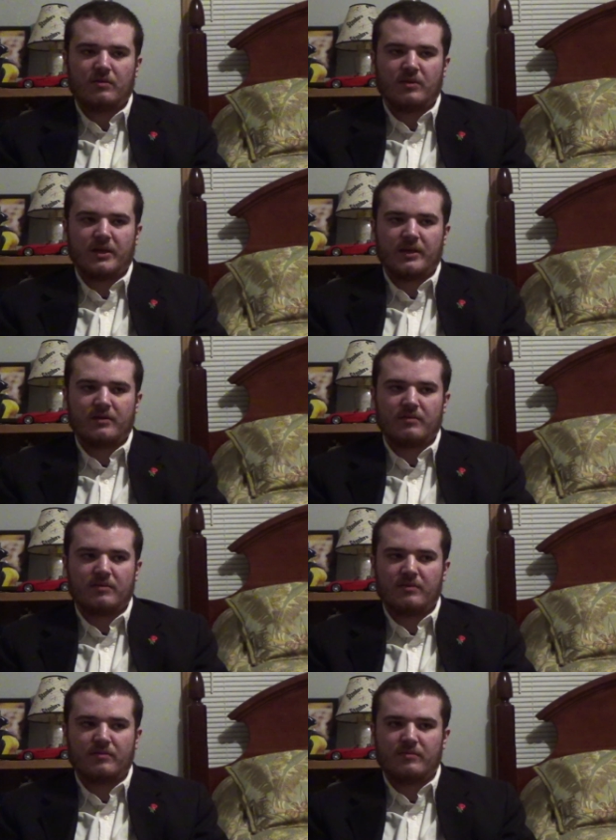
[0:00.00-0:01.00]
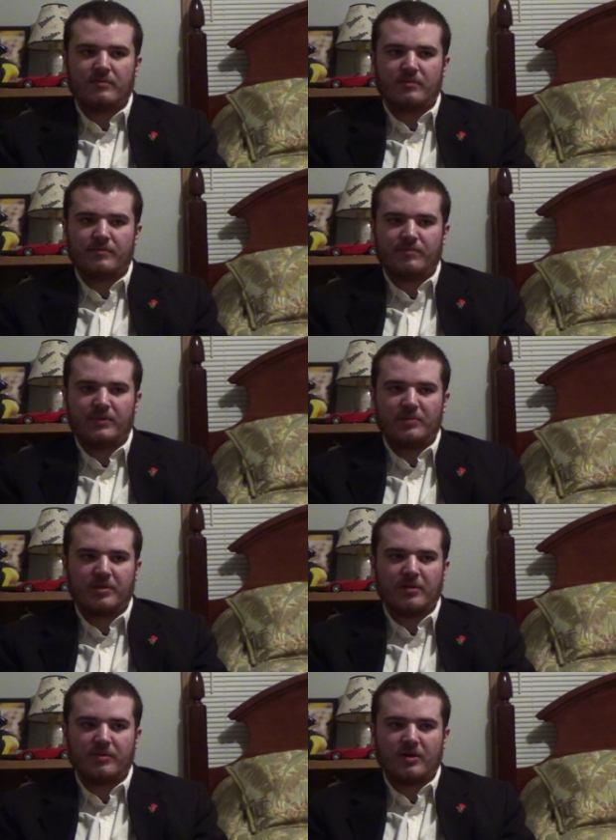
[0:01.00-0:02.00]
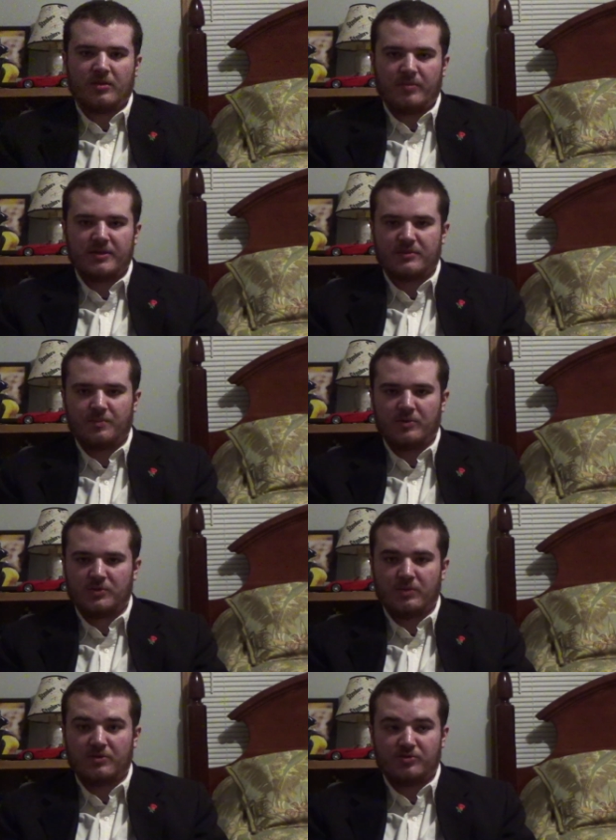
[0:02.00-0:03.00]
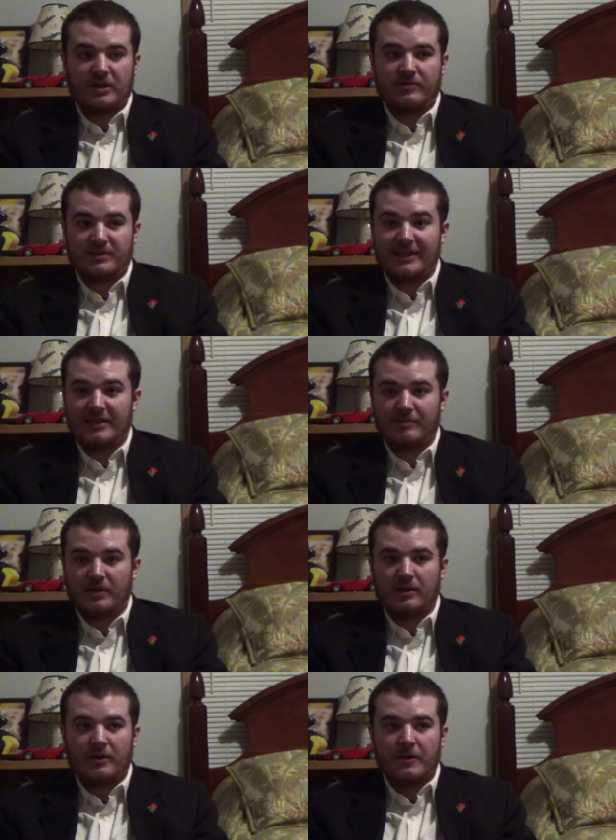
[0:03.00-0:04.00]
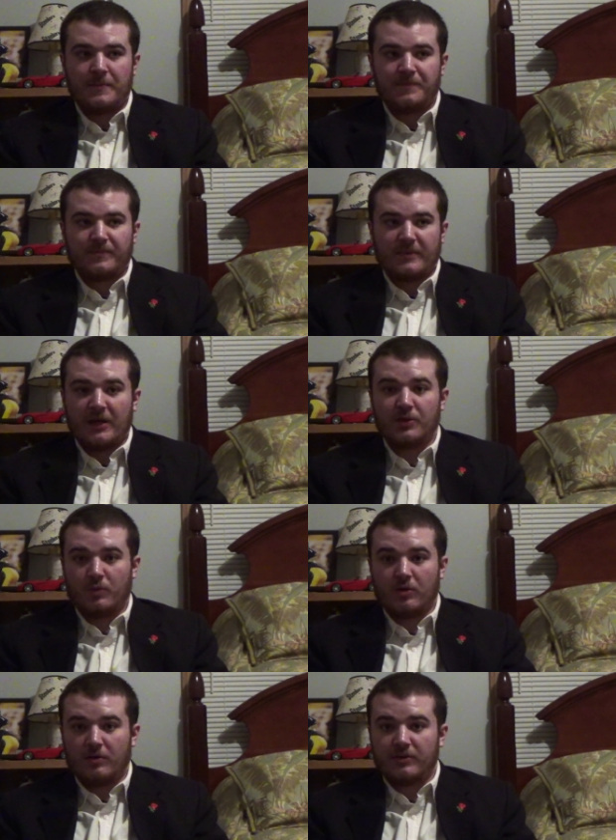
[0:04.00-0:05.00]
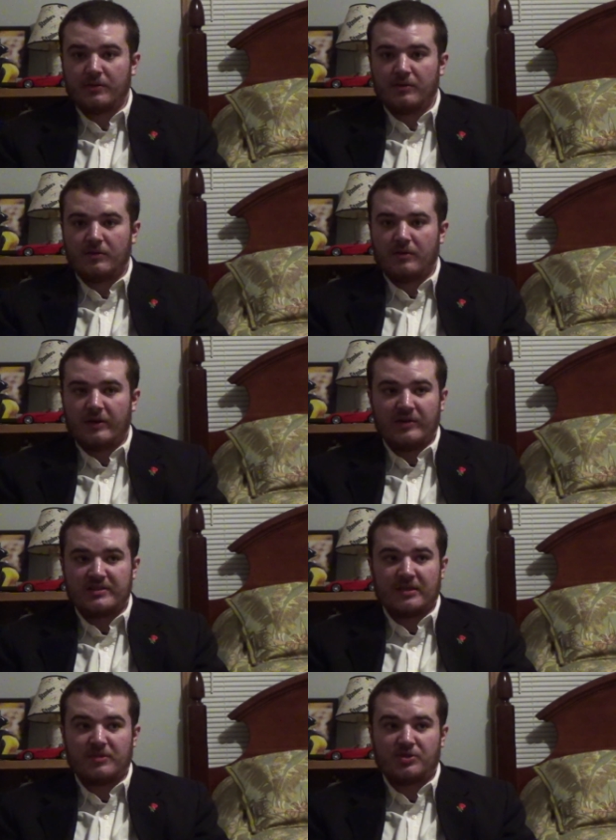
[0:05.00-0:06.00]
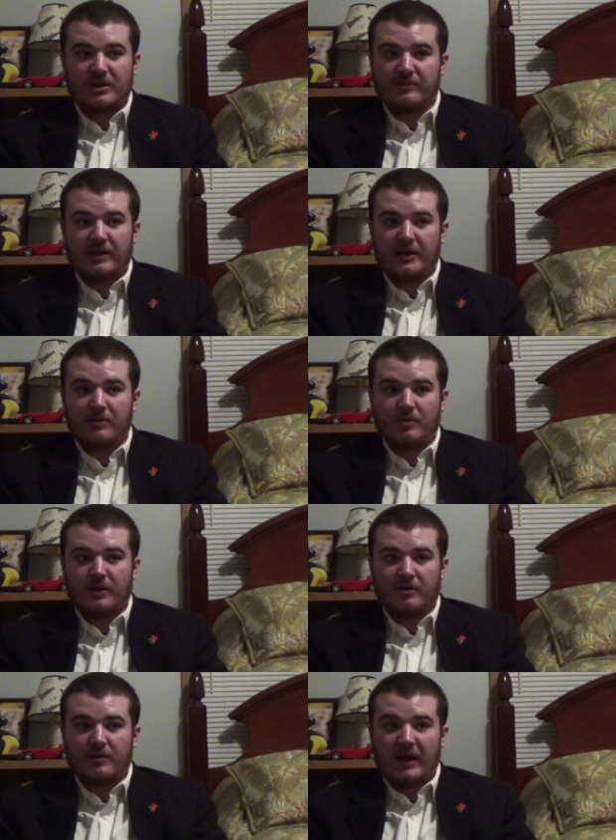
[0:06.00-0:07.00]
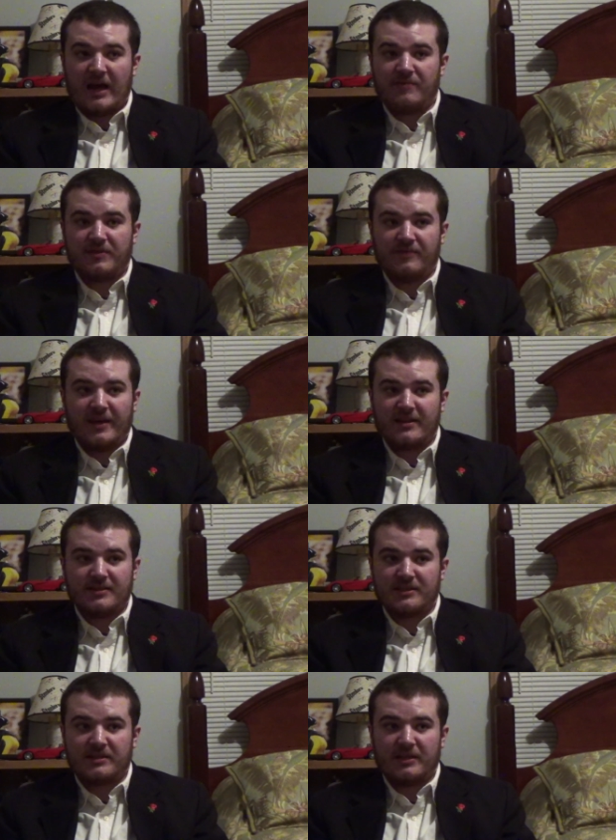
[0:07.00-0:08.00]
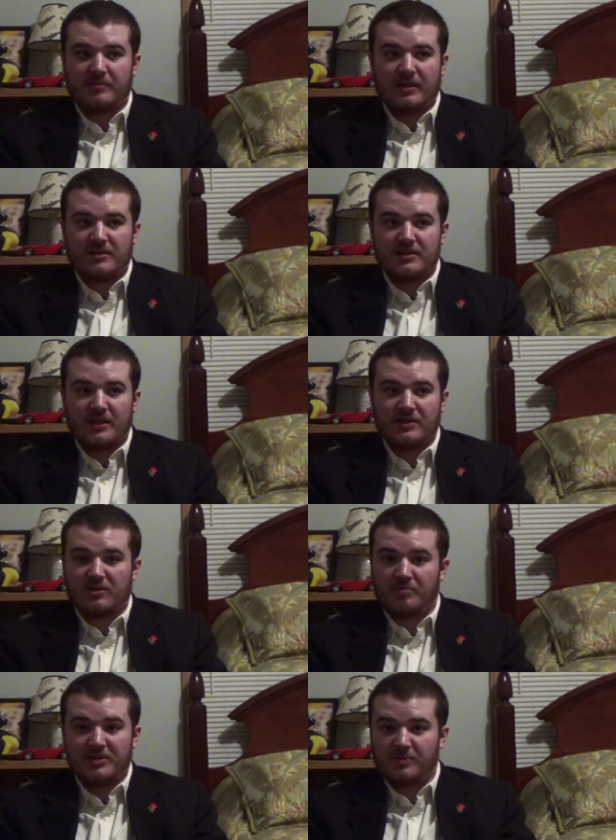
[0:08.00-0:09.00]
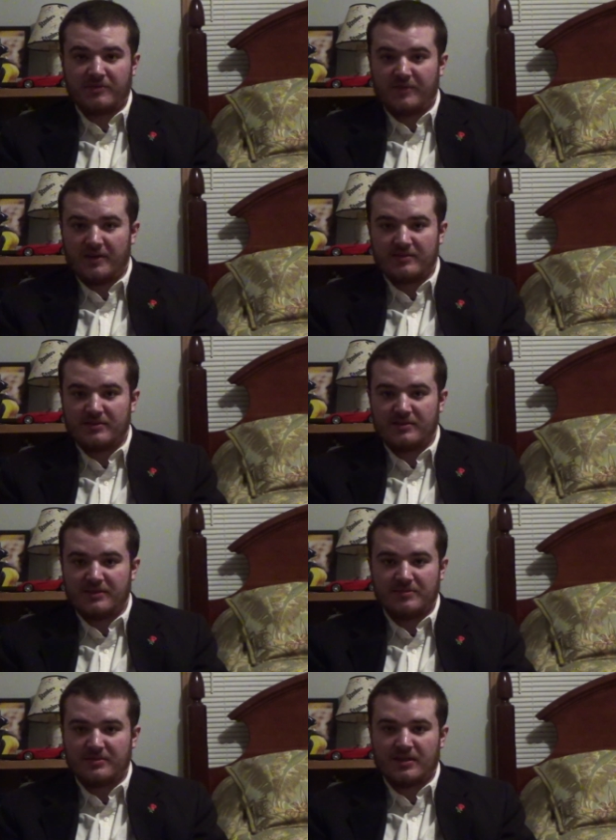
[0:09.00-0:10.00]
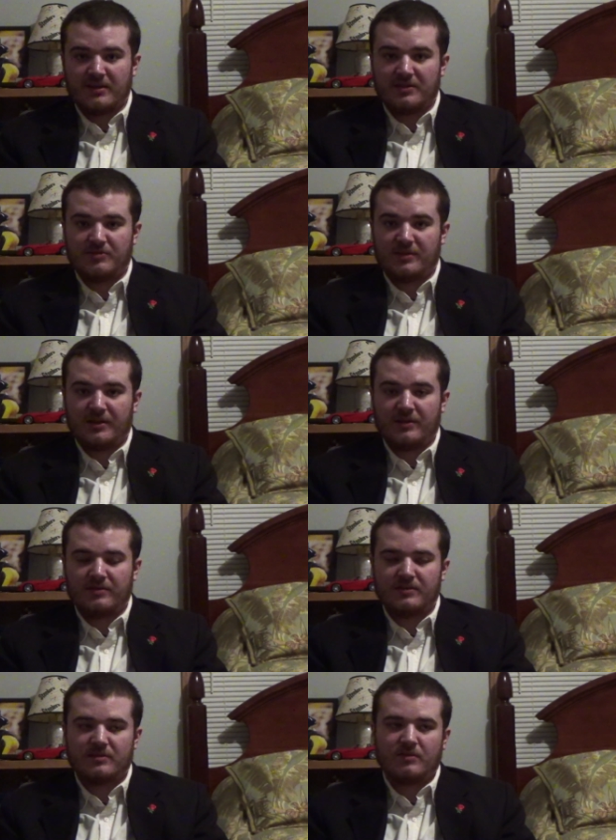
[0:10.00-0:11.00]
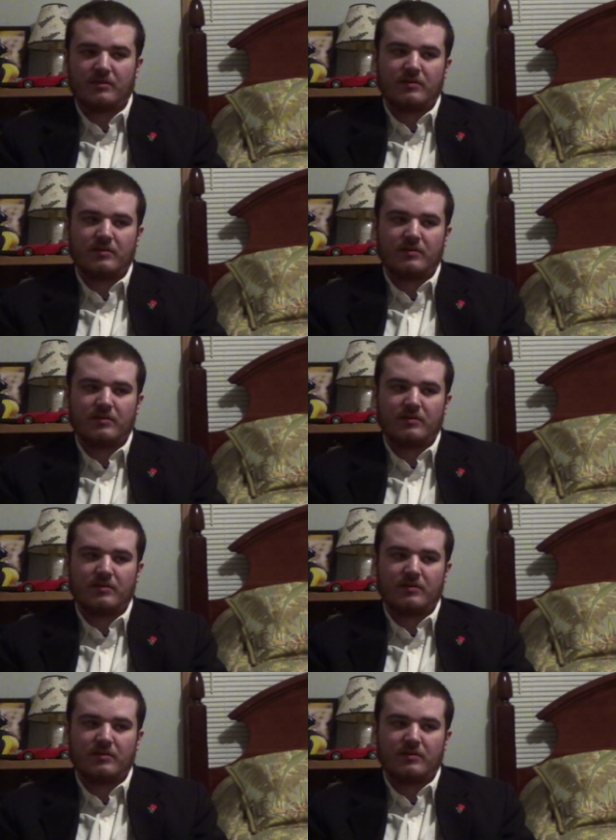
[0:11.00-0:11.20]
Like they probably are the best, most well-traveled team in the world. Every time they travel anywhere, half the fans in the stadium the United States are Pittsburgh fans, it seems like. It's ridiculous.